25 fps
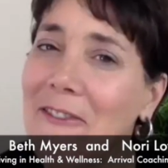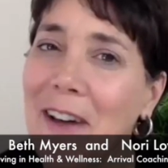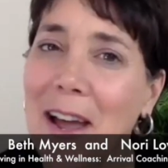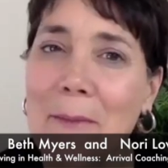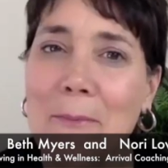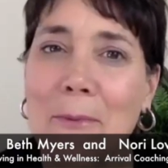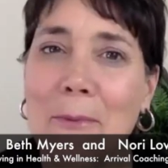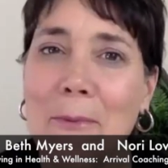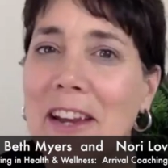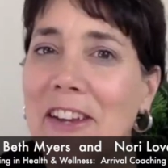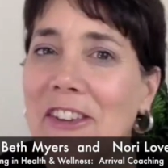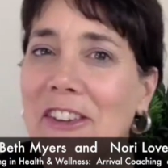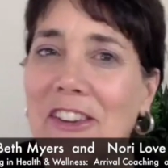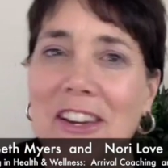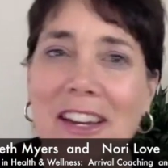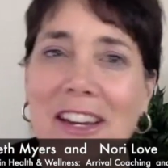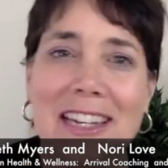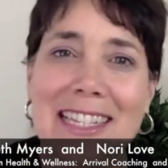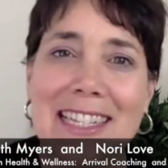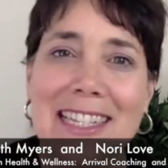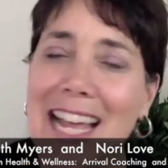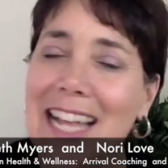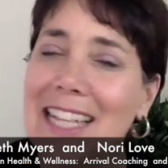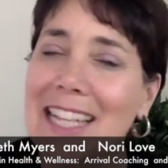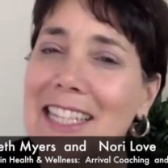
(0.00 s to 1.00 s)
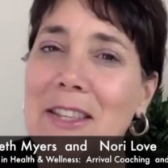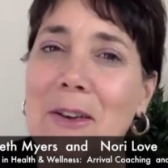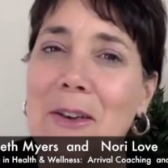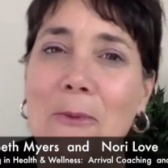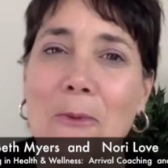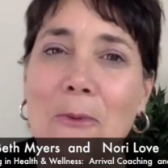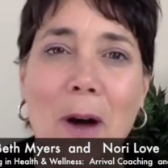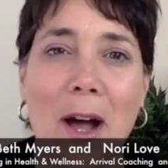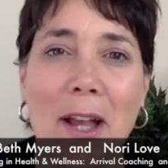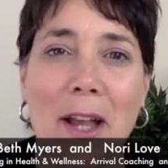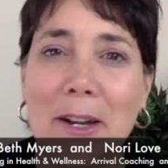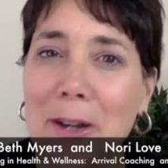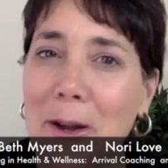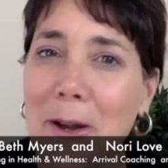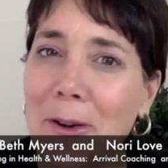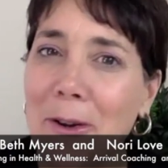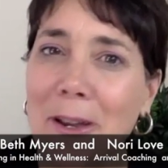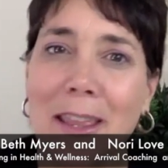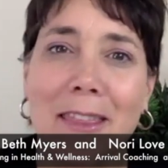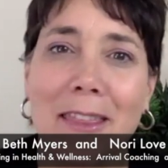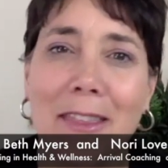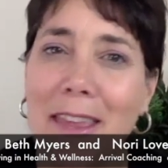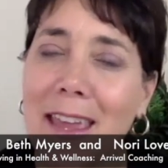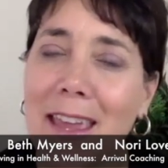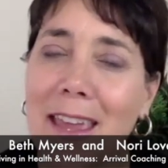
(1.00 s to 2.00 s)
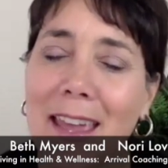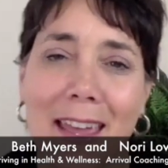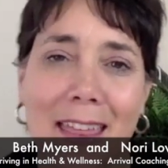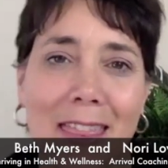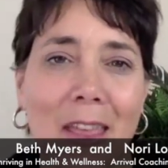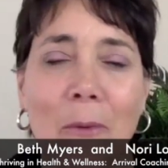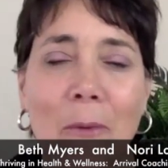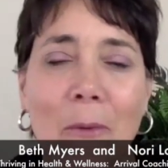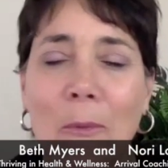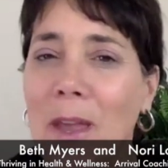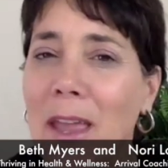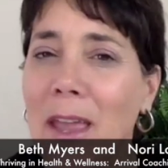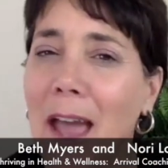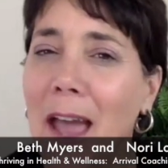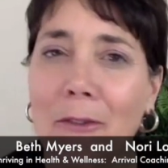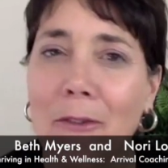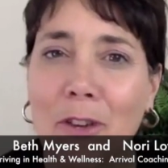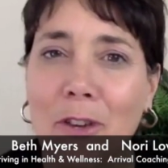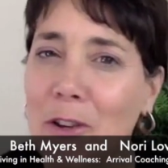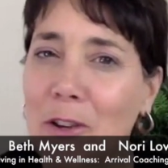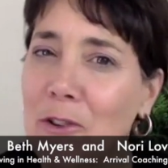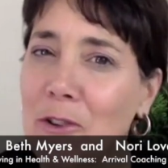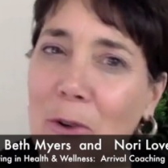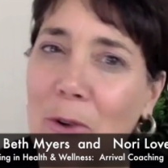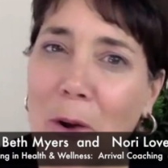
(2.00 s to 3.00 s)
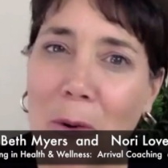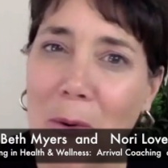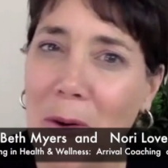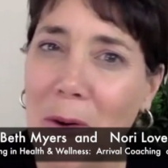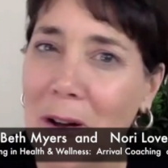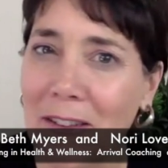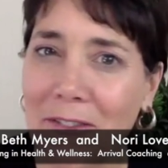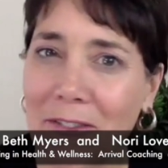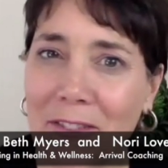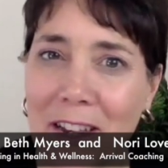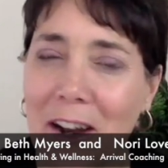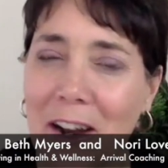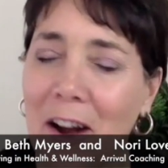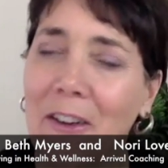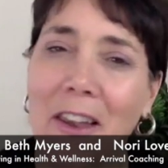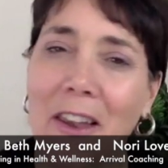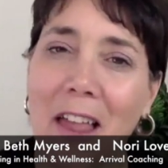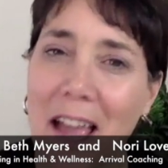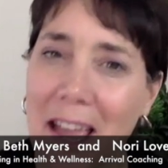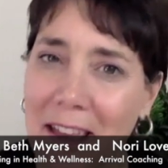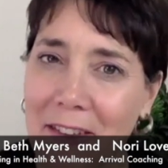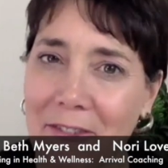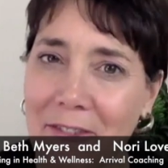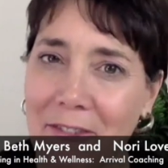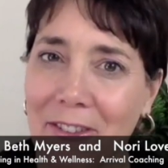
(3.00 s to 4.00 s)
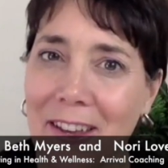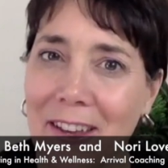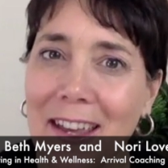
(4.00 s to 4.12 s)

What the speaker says: vibration, because that's the one and only thing that we have control of in our life.